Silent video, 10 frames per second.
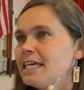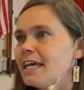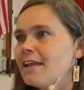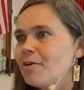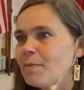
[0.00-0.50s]

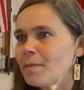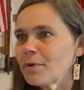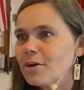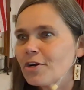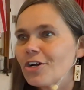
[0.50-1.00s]
And I
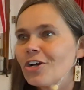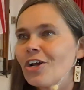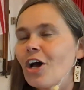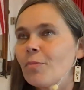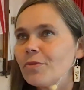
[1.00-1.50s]
remember
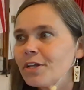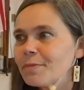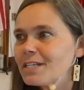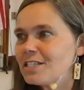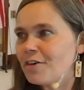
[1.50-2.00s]
humbling
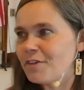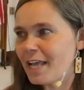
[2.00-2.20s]
myself and